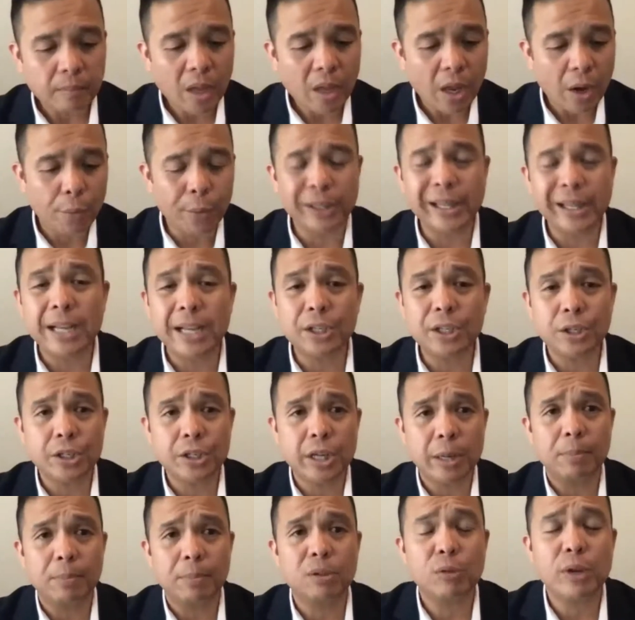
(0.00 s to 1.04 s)

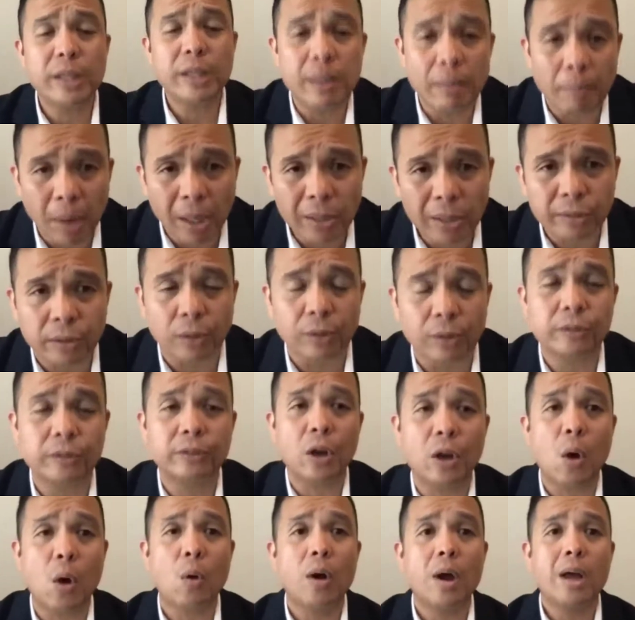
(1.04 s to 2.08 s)
relationship between the muscles.
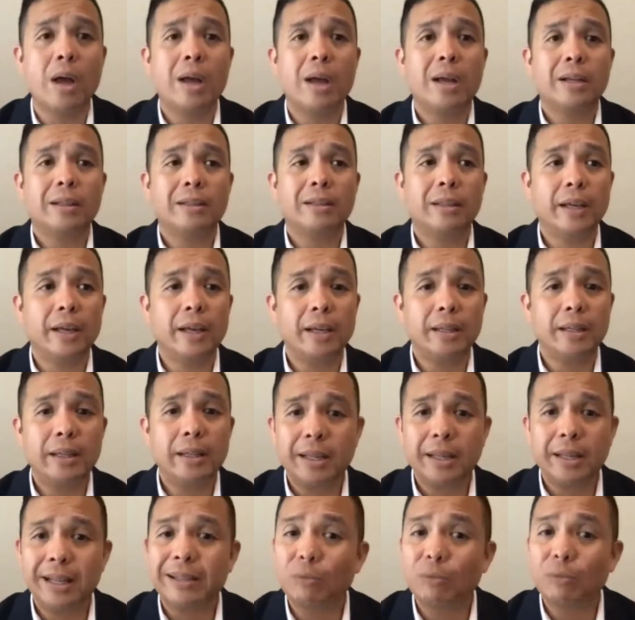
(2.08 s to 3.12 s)
So
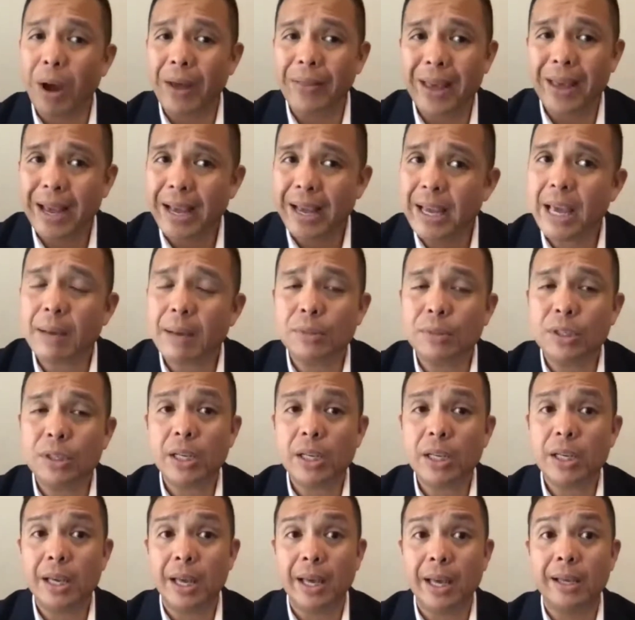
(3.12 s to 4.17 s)
that's why the
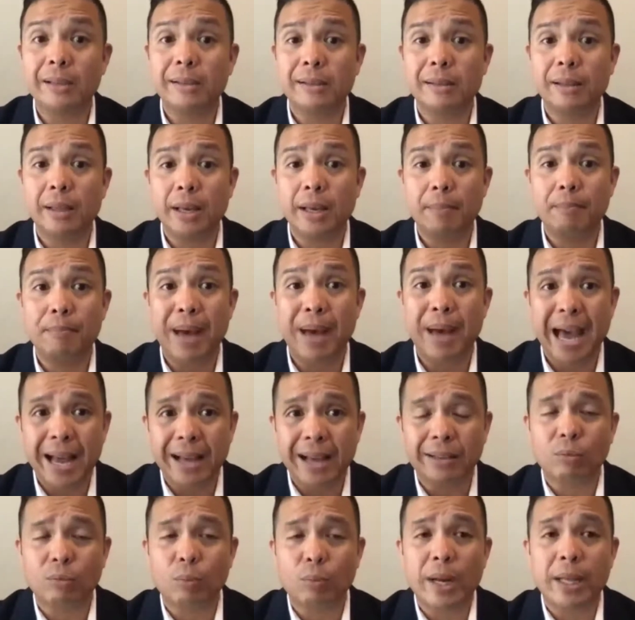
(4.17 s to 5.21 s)
EMG is the
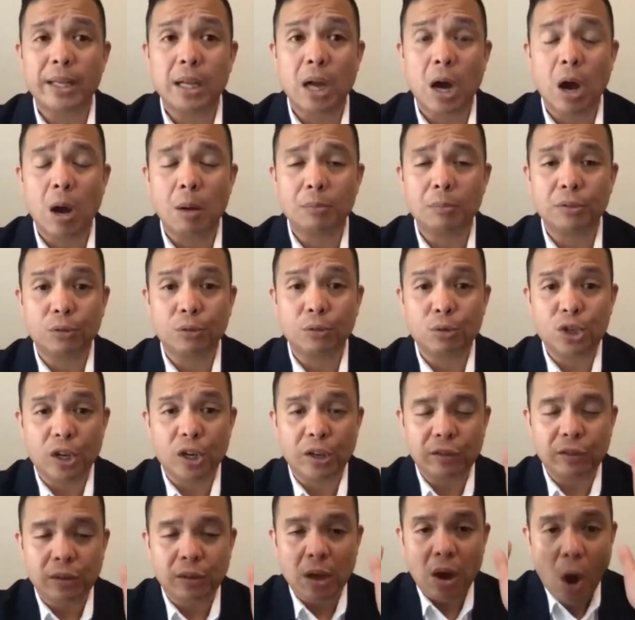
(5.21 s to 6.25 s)
best when it comes to
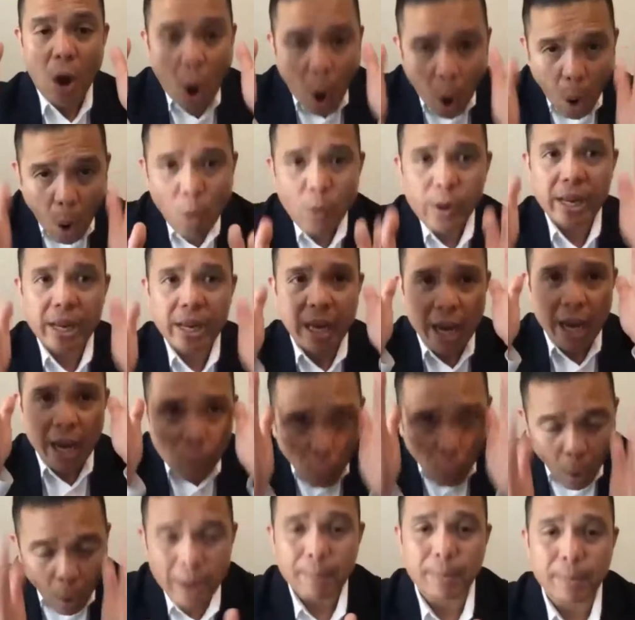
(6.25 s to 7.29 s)
just honing in
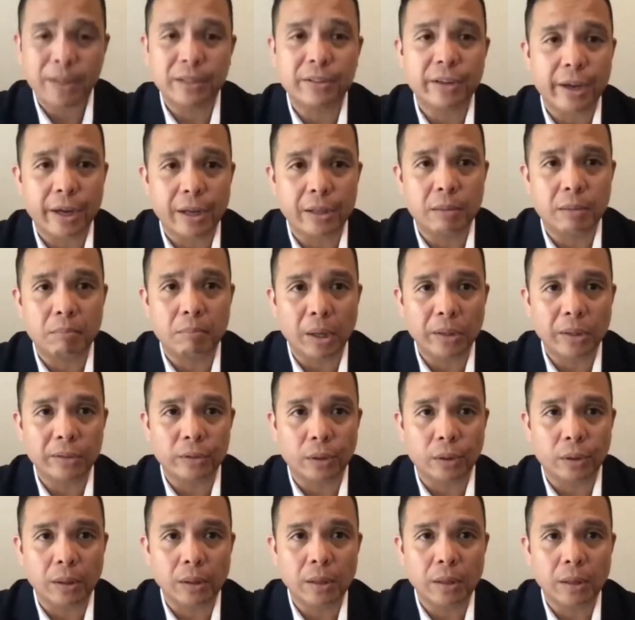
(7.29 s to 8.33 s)
one particular
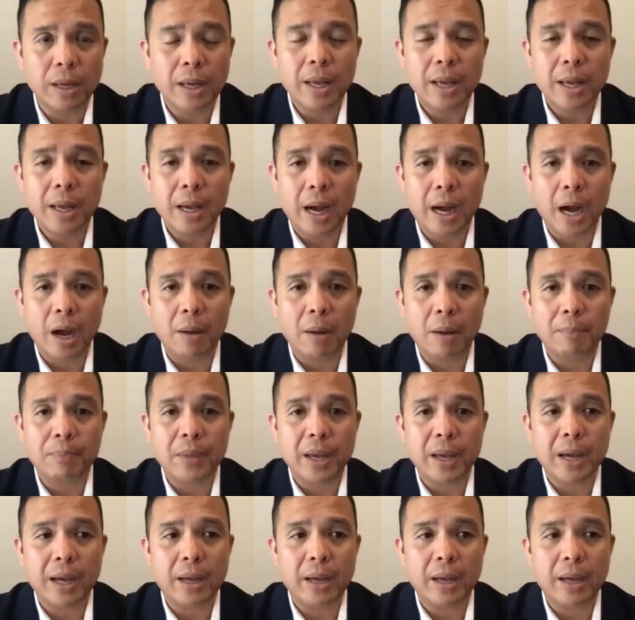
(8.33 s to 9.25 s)
muscle. Again,